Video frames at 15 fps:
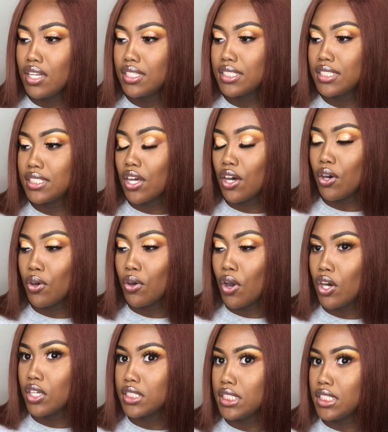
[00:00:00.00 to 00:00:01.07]
So
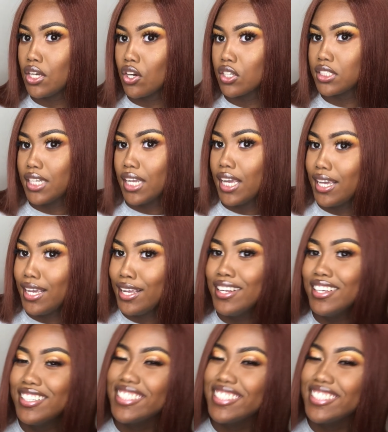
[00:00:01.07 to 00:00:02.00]
all tea, all shade.